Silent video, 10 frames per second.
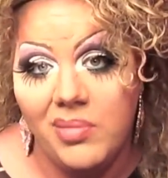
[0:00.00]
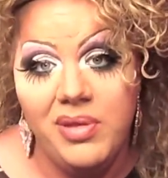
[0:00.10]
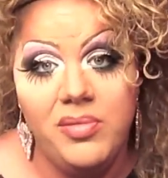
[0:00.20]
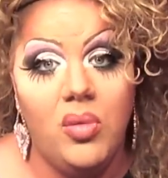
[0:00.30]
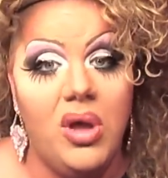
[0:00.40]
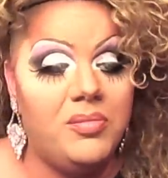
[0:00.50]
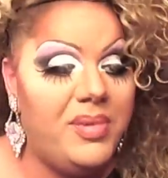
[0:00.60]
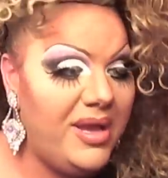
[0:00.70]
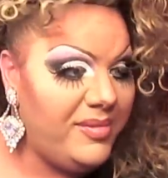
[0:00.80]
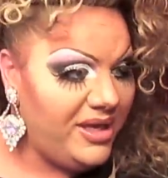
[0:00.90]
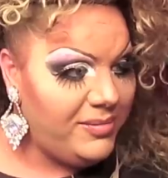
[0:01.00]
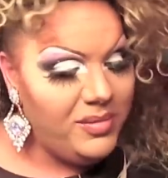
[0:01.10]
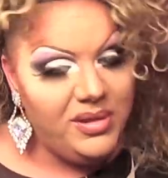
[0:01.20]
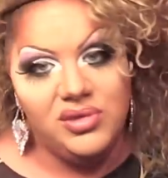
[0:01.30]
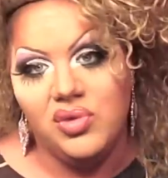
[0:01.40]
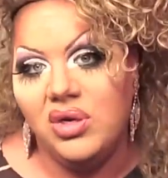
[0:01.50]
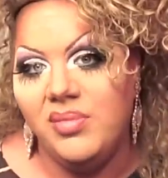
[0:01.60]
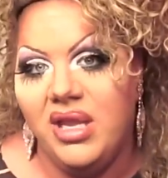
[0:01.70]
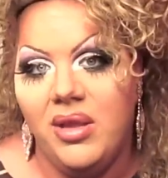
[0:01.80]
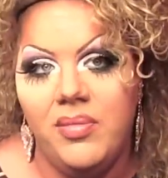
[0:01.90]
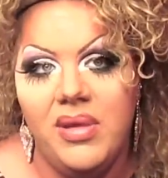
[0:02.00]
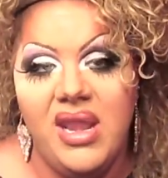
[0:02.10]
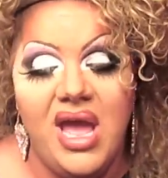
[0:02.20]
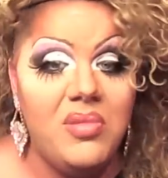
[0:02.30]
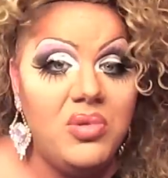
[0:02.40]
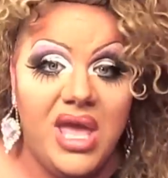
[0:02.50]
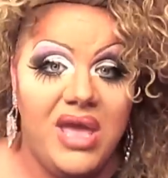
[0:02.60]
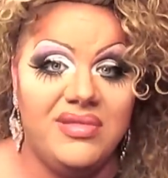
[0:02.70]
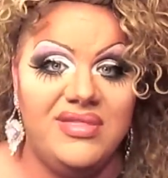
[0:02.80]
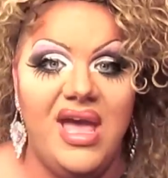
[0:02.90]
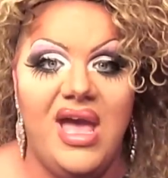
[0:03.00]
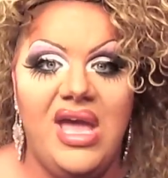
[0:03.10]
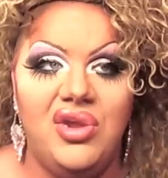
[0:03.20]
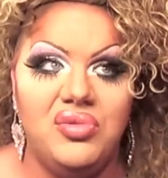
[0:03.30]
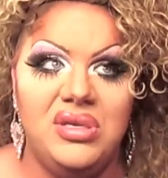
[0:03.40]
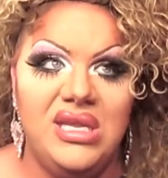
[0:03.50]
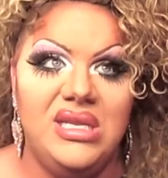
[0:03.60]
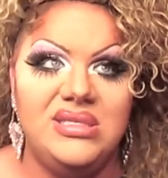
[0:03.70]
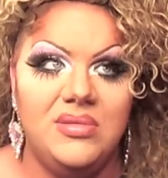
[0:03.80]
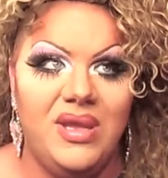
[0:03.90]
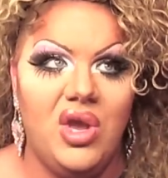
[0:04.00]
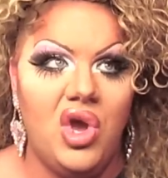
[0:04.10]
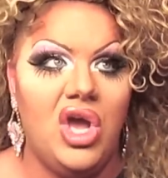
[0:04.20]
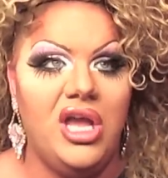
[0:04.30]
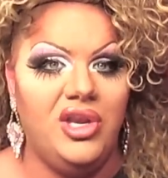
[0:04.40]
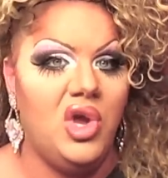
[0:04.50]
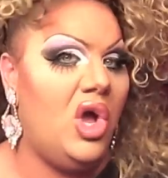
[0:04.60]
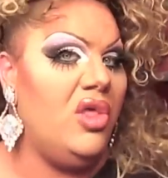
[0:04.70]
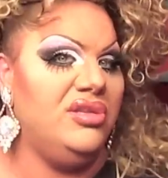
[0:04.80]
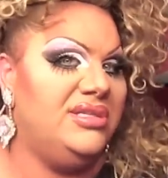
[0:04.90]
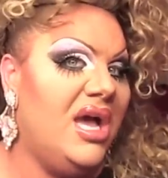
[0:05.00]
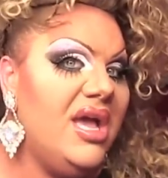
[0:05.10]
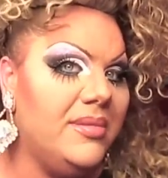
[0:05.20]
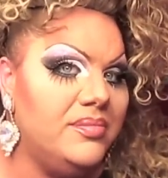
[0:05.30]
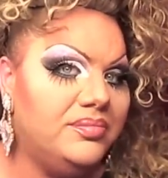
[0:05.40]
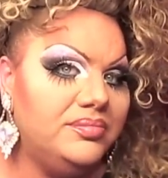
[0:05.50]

People walk by me, people ignore me, and I'm okay with that. I don't need to be on all the time.